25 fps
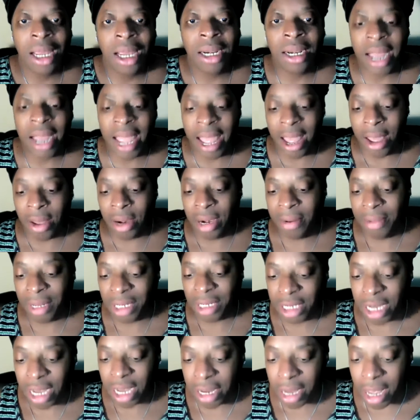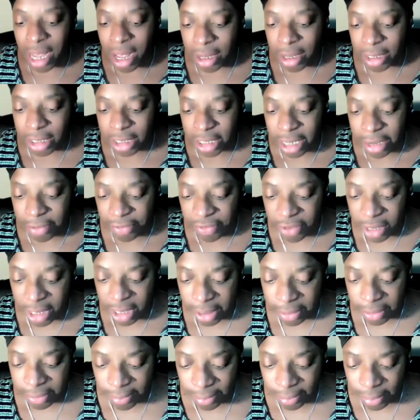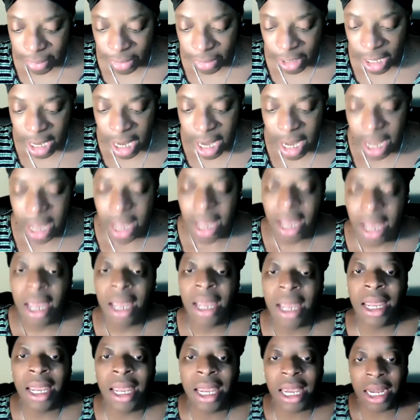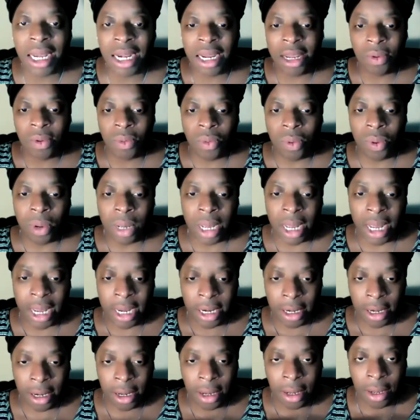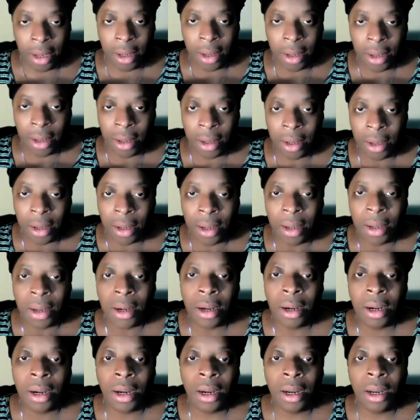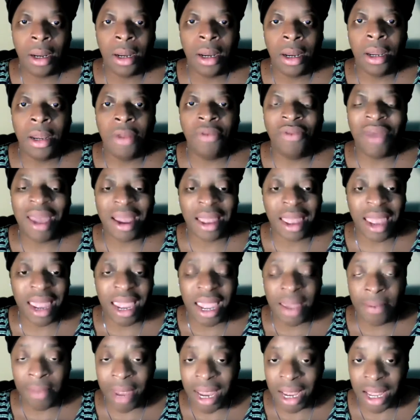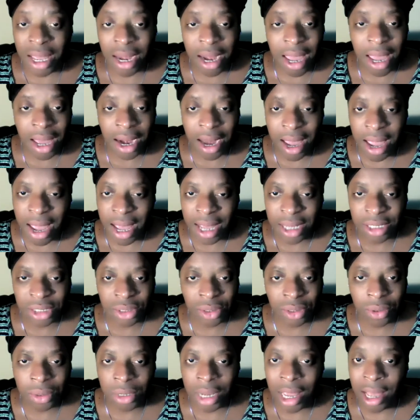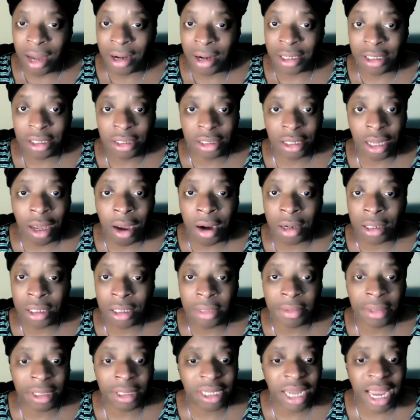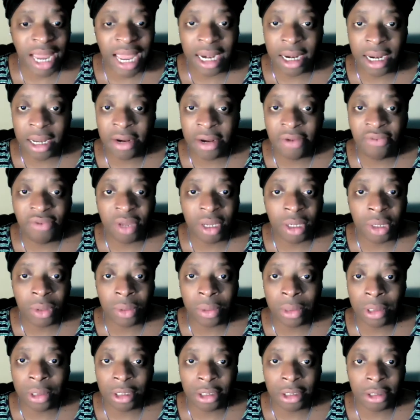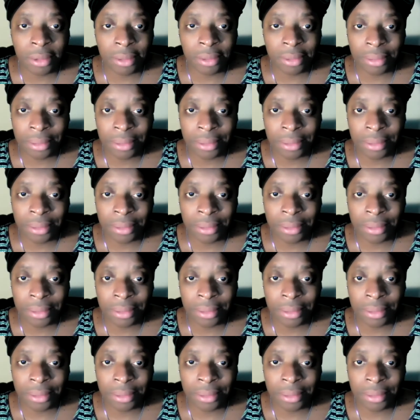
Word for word: Now, let me tell y'all something. Anyone that can't make it out of high school, y'all are, are some sad individuals.